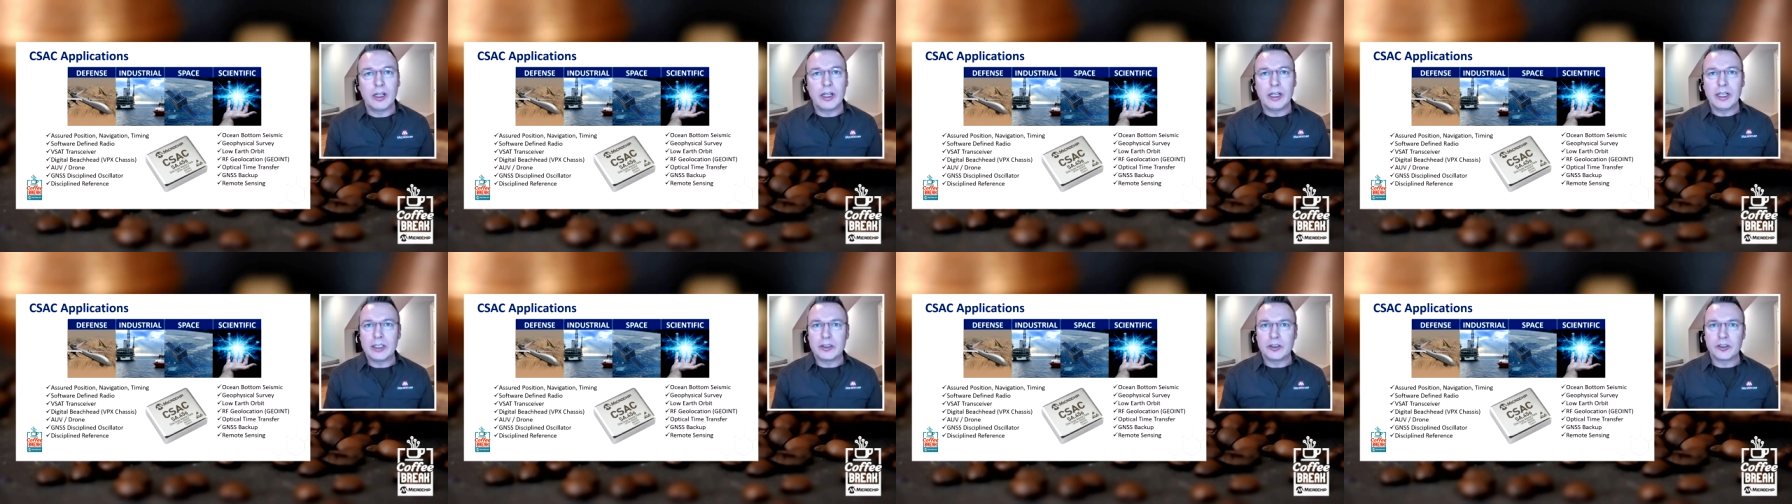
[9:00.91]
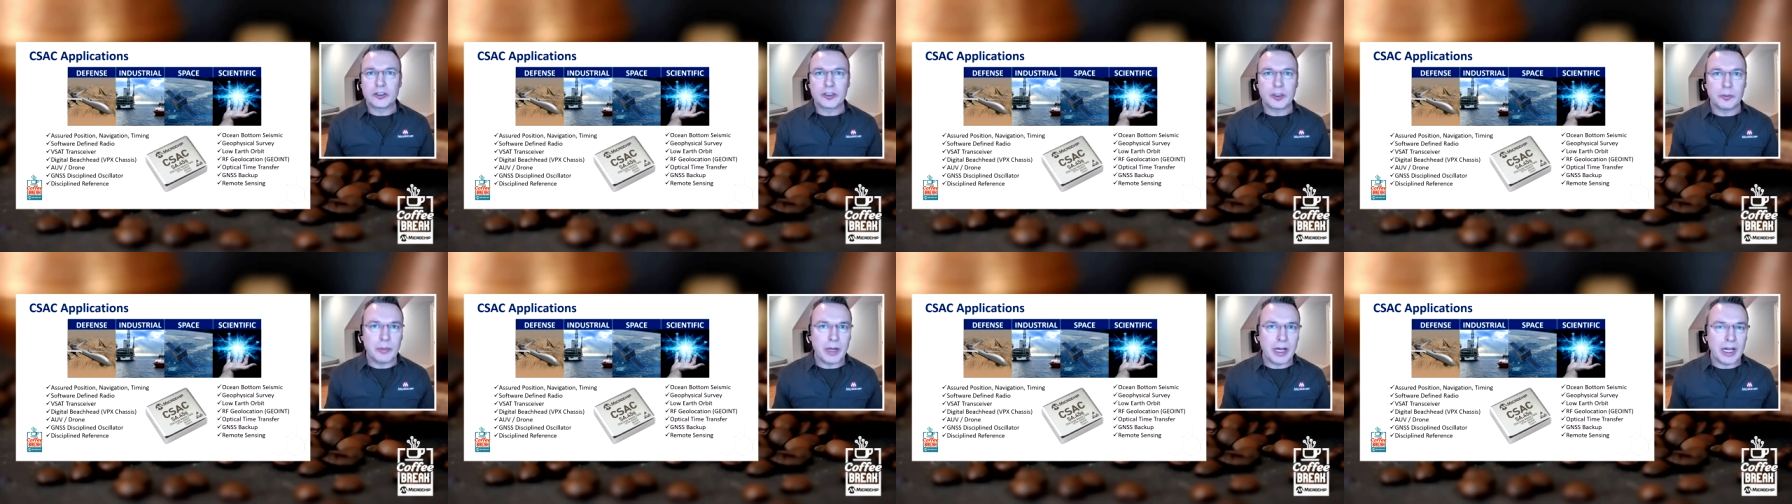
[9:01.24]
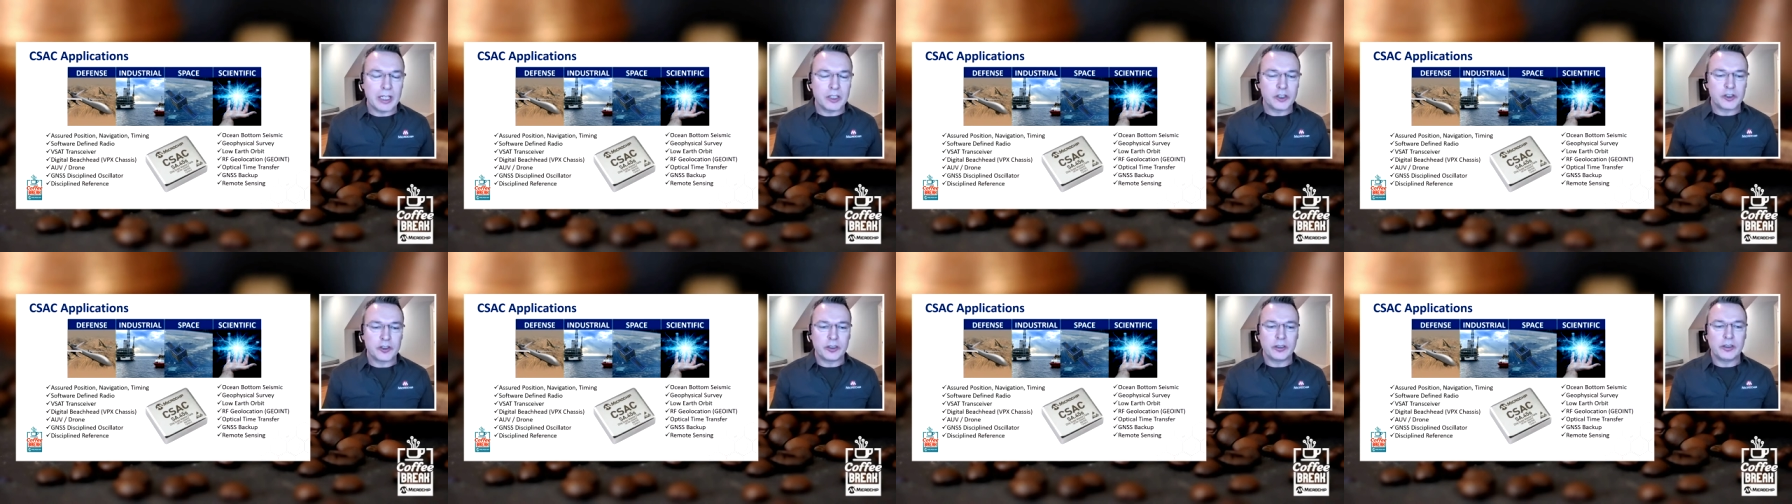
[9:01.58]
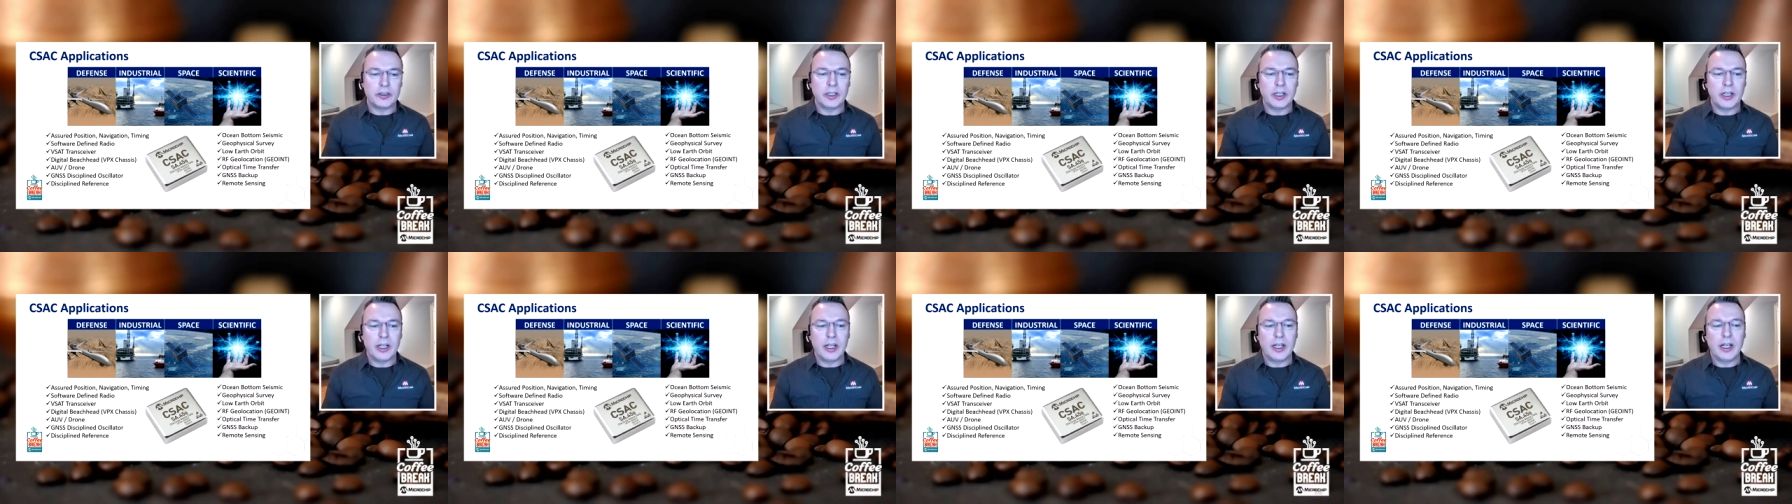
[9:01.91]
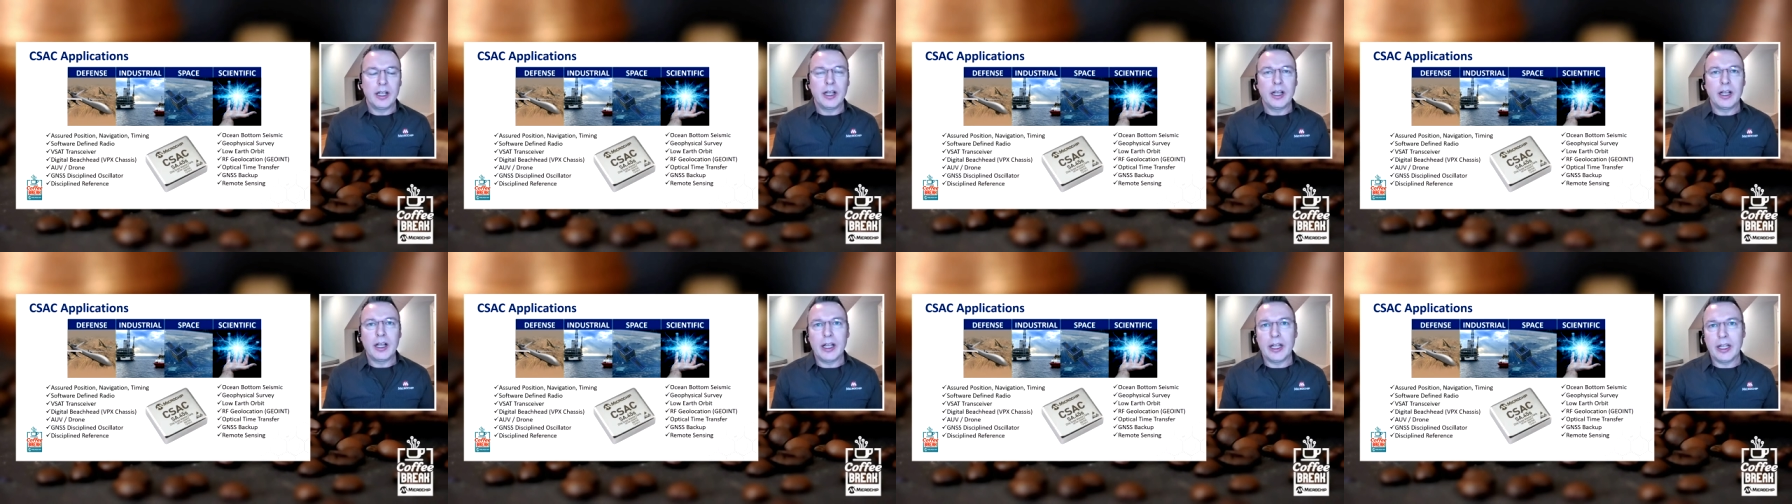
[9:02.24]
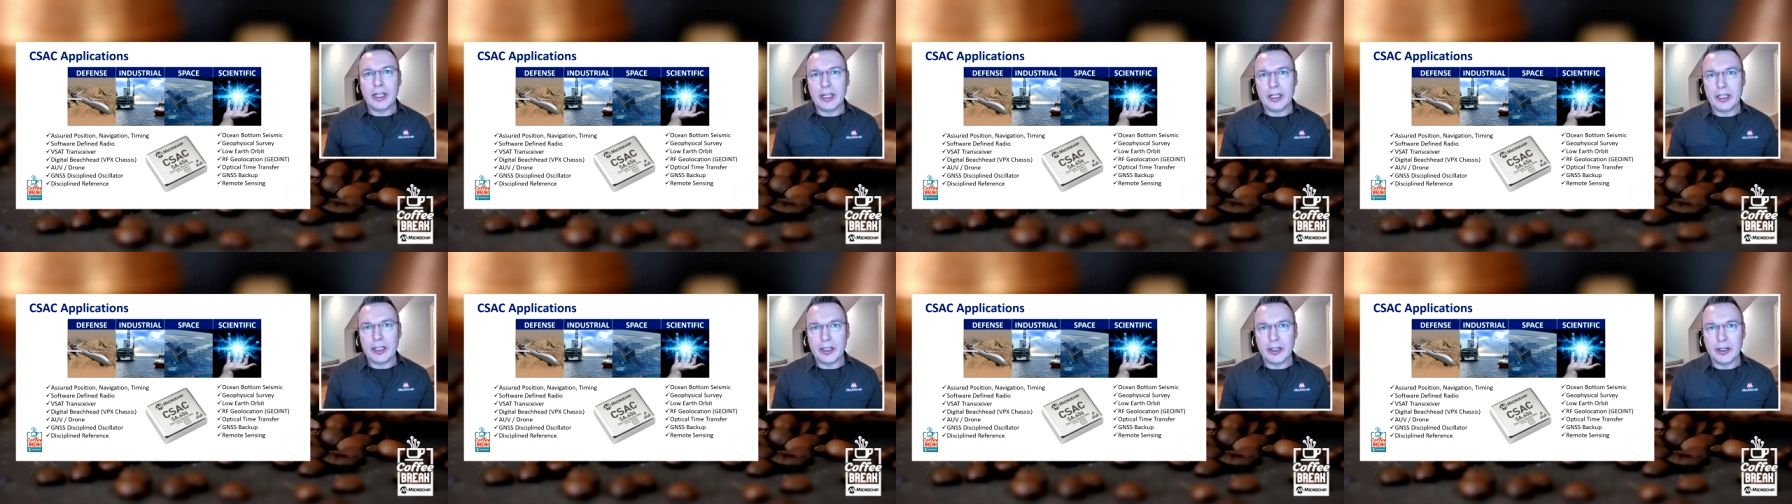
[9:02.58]
Just imagine
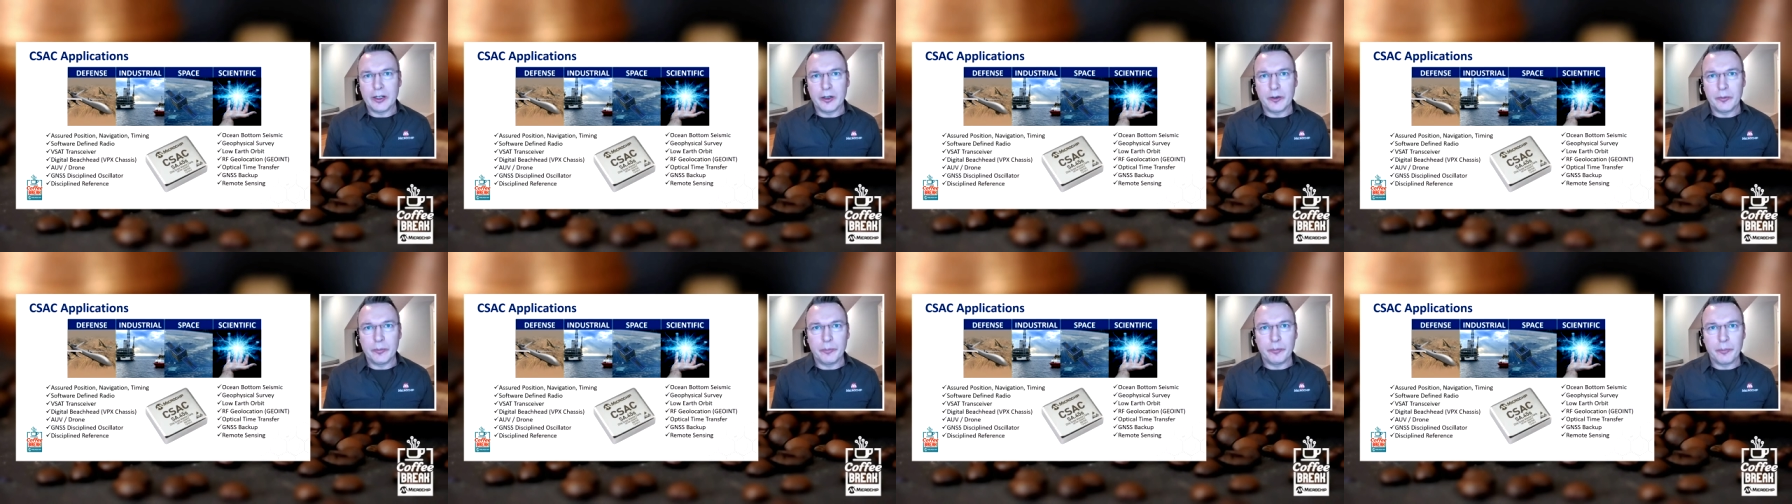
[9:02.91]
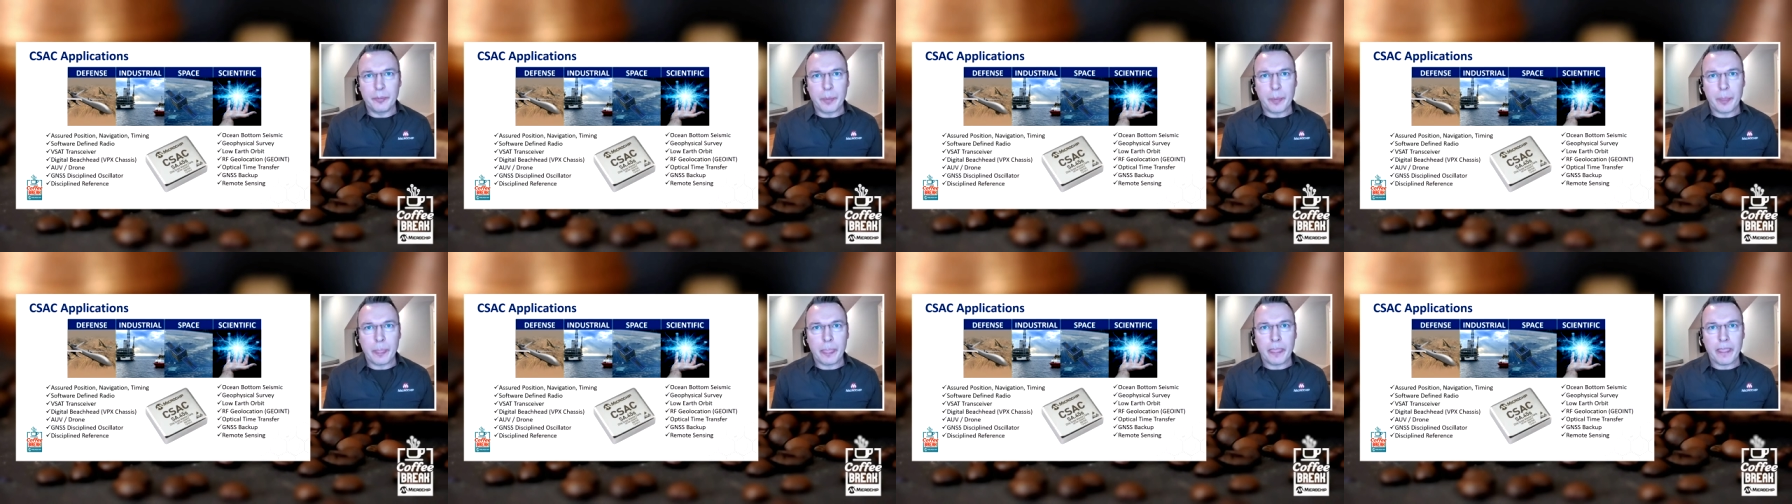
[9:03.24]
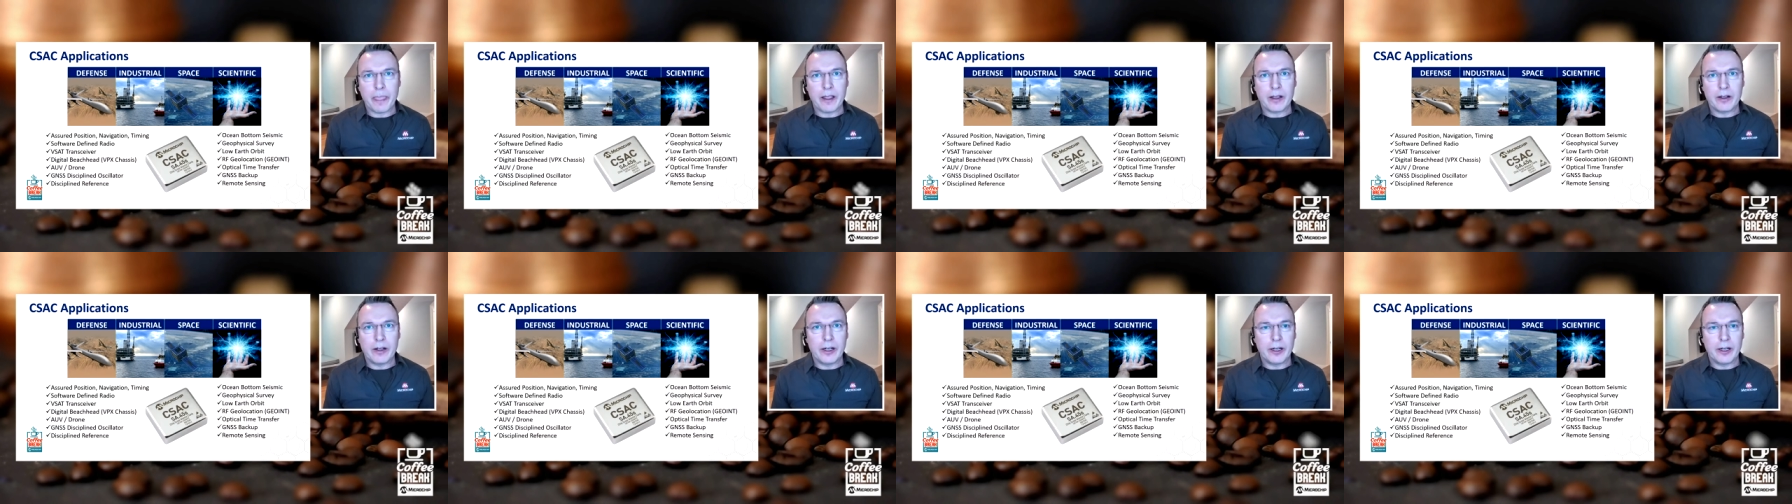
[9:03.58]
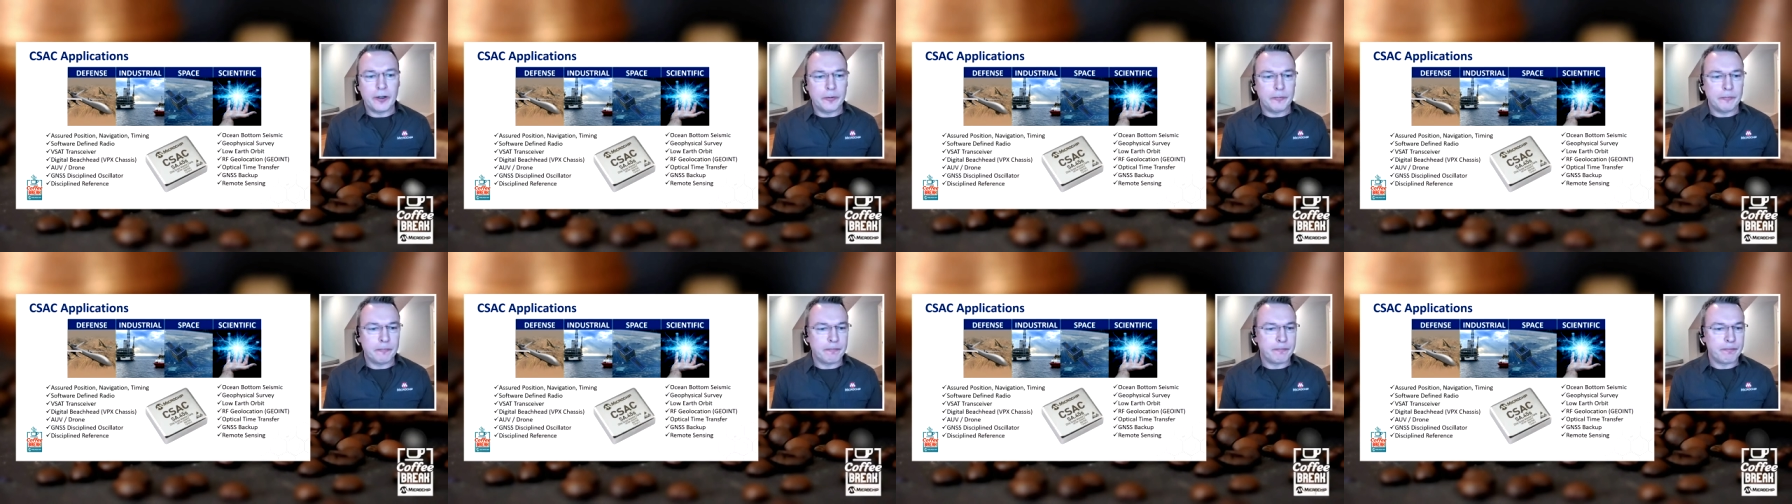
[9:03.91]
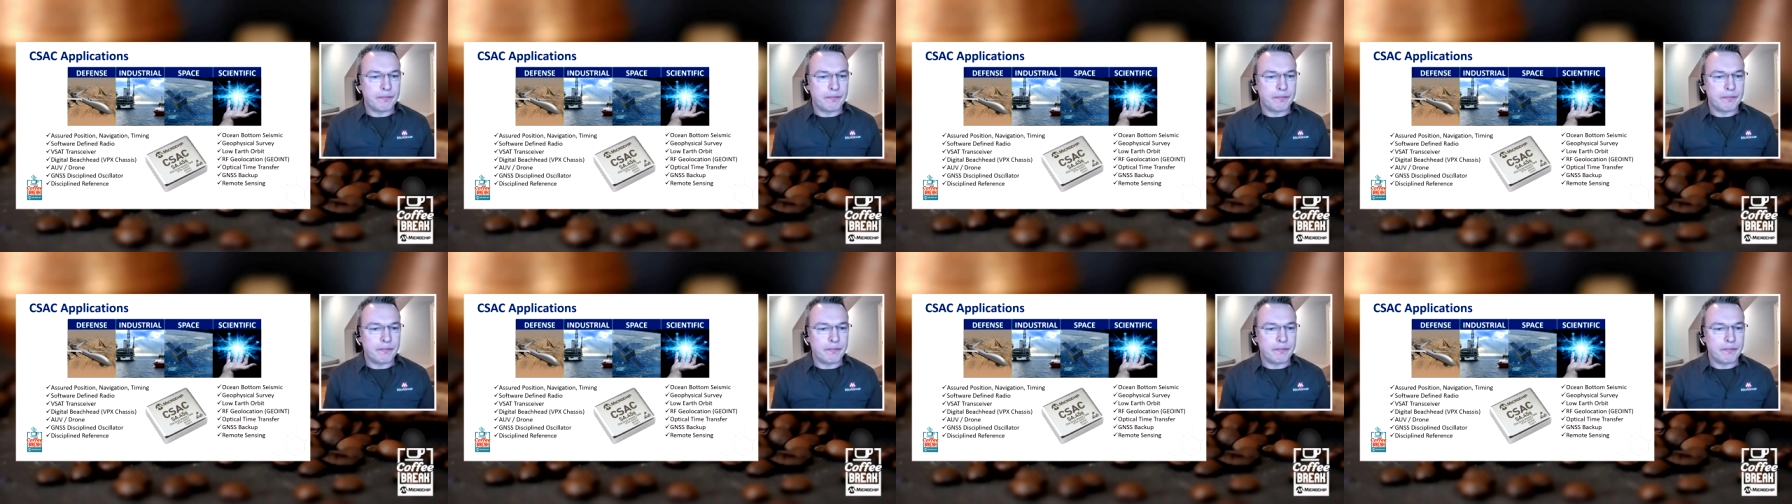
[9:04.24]
a um, um,